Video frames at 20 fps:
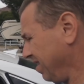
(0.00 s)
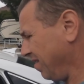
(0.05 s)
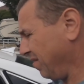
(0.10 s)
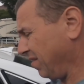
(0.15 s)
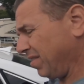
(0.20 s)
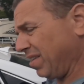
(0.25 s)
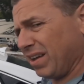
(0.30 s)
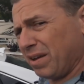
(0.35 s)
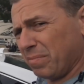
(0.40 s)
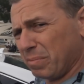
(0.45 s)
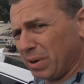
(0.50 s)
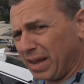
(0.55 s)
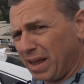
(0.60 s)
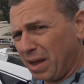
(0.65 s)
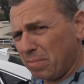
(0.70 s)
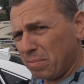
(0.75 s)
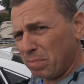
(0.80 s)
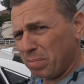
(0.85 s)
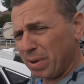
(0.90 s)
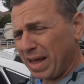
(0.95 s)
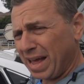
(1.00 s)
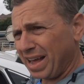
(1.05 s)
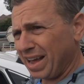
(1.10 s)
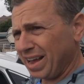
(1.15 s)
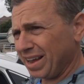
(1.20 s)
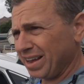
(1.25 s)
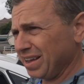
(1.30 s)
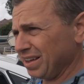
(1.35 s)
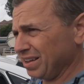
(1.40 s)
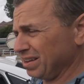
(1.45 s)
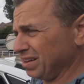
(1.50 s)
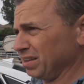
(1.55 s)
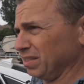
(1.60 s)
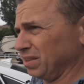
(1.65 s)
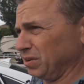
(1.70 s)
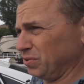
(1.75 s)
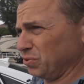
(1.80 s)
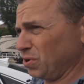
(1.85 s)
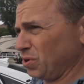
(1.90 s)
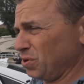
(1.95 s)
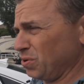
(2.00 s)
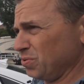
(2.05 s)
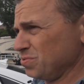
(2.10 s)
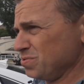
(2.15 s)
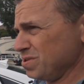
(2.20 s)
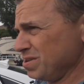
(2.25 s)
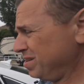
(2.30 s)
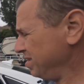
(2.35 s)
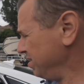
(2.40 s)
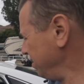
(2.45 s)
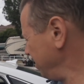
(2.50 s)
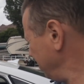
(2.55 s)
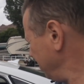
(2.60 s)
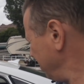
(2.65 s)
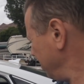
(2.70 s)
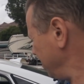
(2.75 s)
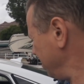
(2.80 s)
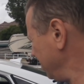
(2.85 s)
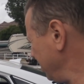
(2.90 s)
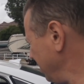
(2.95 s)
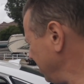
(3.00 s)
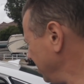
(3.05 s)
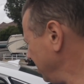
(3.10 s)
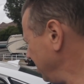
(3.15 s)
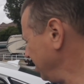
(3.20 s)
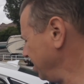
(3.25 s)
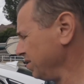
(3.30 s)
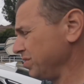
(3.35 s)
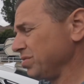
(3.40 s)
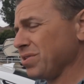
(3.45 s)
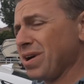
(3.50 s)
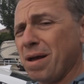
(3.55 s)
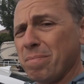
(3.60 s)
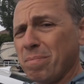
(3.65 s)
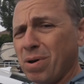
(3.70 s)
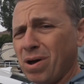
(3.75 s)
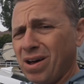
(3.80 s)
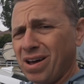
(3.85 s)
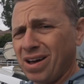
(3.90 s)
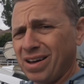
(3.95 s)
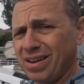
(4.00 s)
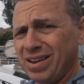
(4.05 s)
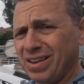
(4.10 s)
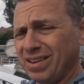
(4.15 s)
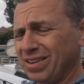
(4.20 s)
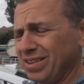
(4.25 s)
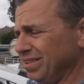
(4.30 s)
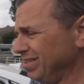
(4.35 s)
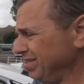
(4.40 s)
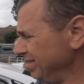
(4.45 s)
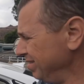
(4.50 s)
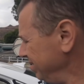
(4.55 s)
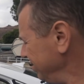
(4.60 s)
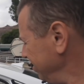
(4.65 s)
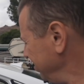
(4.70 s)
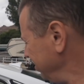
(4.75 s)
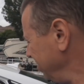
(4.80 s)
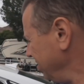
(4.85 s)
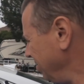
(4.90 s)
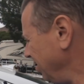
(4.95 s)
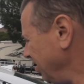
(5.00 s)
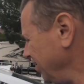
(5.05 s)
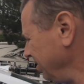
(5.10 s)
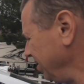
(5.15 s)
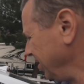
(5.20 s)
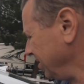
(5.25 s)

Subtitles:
everything in the camera bag, the drone, tripod, all the